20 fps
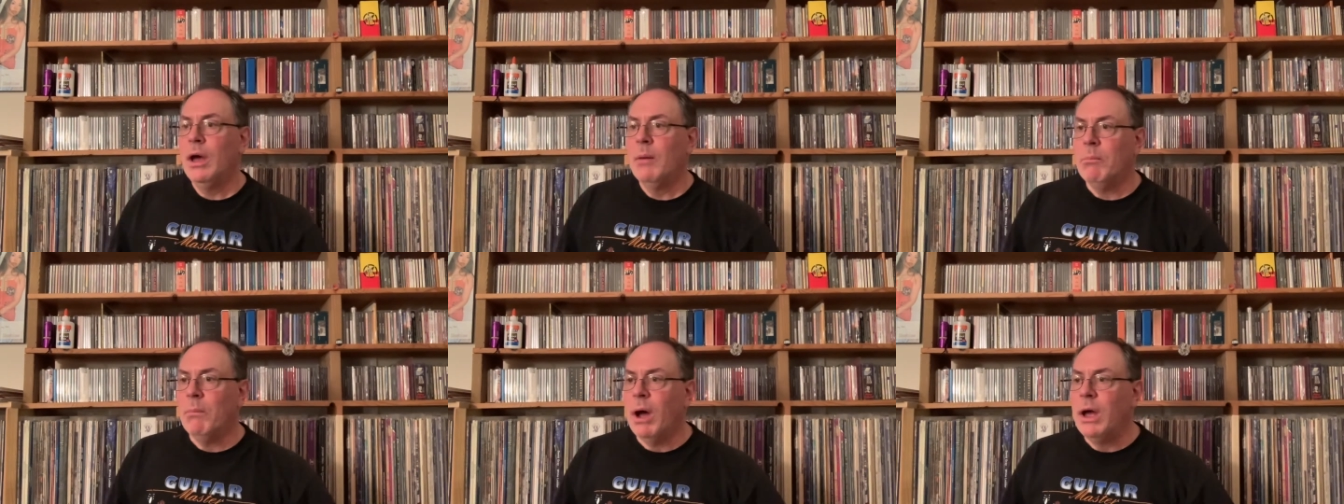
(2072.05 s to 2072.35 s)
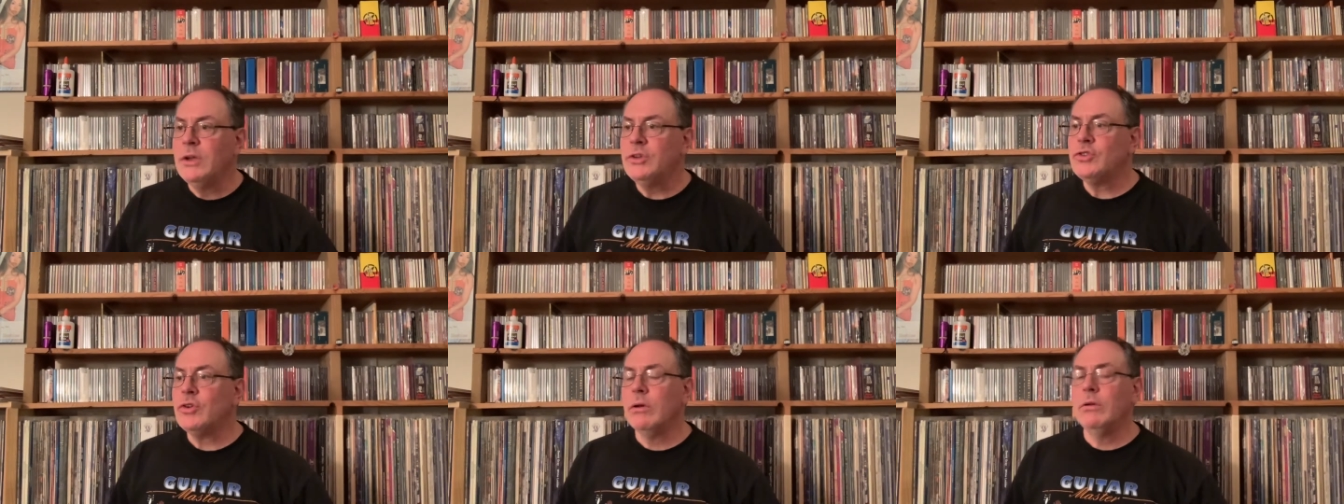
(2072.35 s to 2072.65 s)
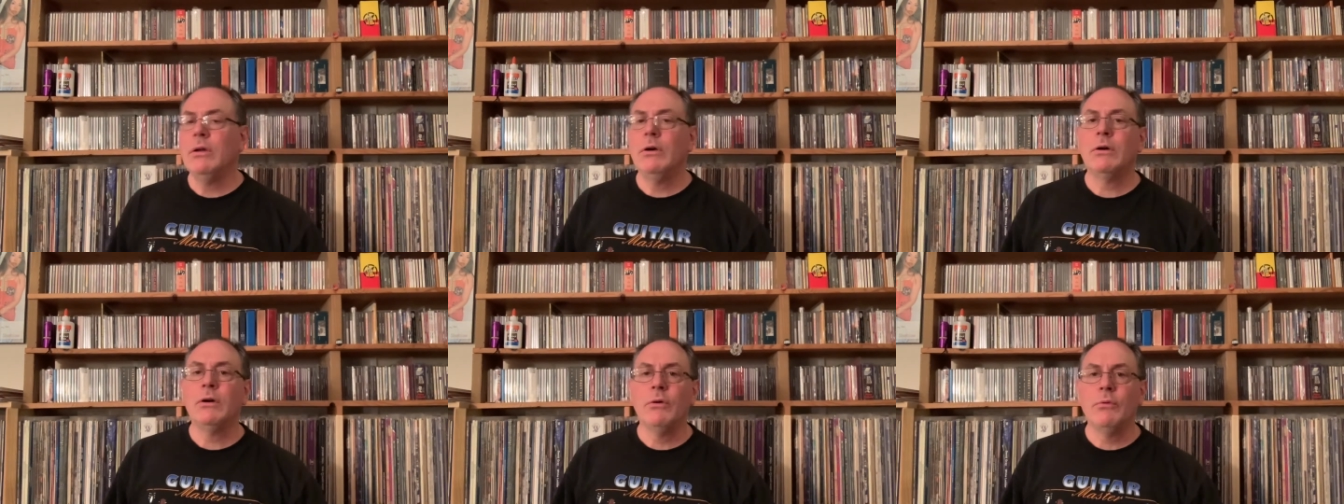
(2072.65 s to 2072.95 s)
my
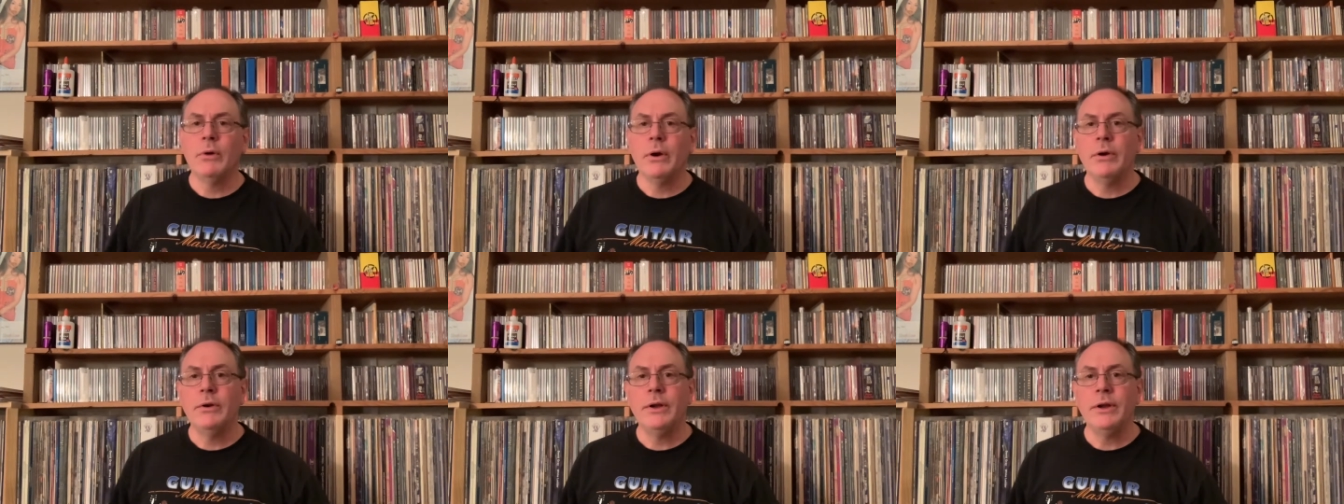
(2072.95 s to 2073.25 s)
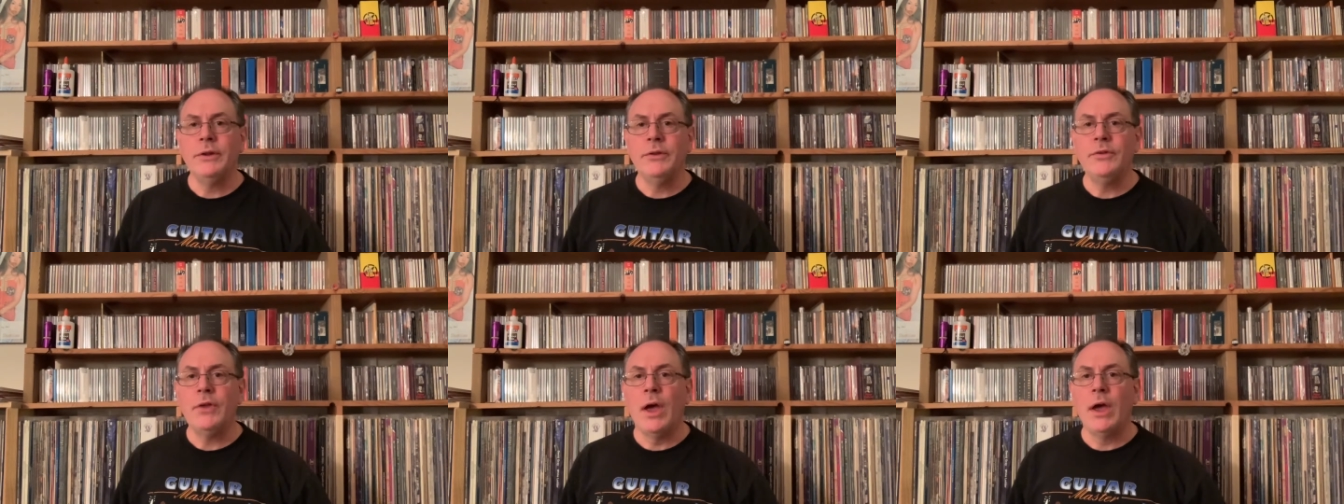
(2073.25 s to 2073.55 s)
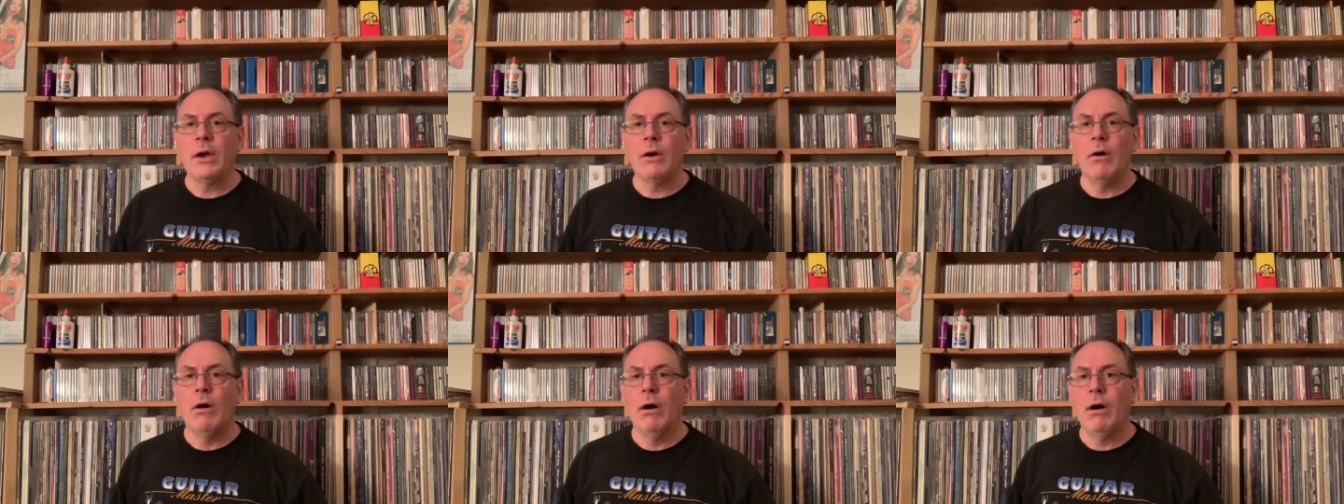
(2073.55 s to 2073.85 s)
solo career didn't
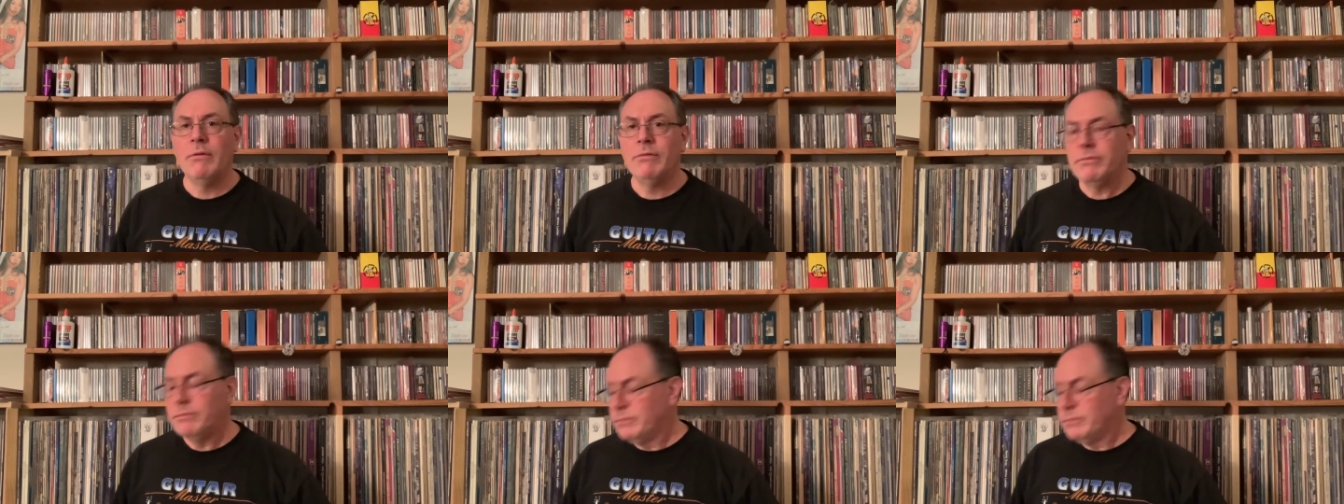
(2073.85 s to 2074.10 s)
take off.